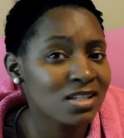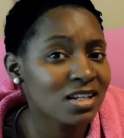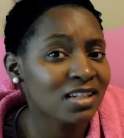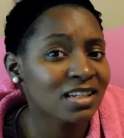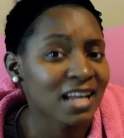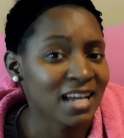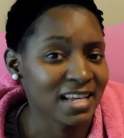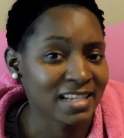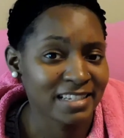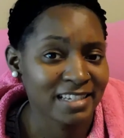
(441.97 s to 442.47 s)
That
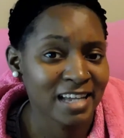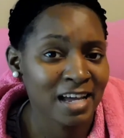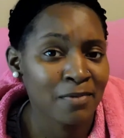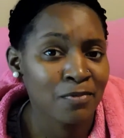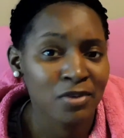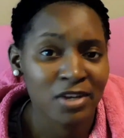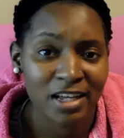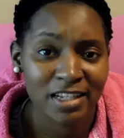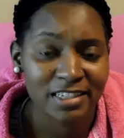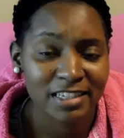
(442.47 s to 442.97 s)
wasn't the
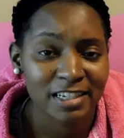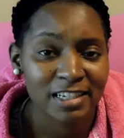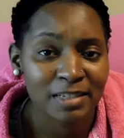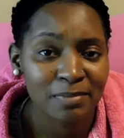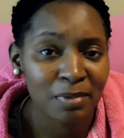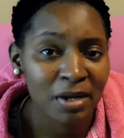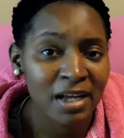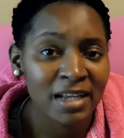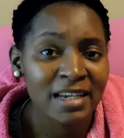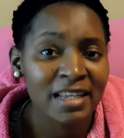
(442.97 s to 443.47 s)
last time we
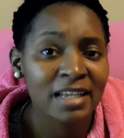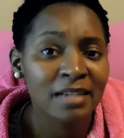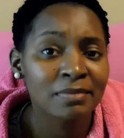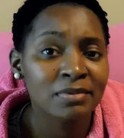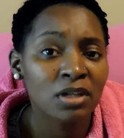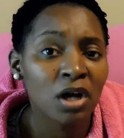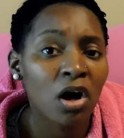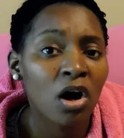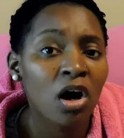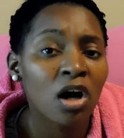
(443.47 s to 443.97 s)
got chased by
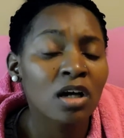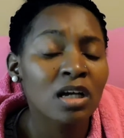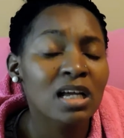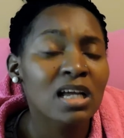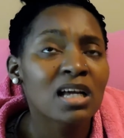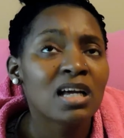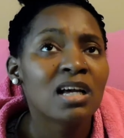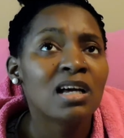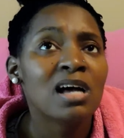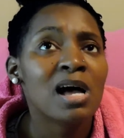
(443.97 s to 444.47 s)
a damn
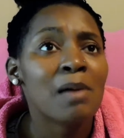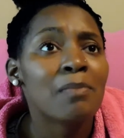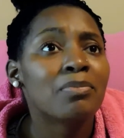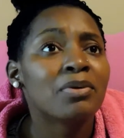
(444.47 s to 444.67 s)
dog,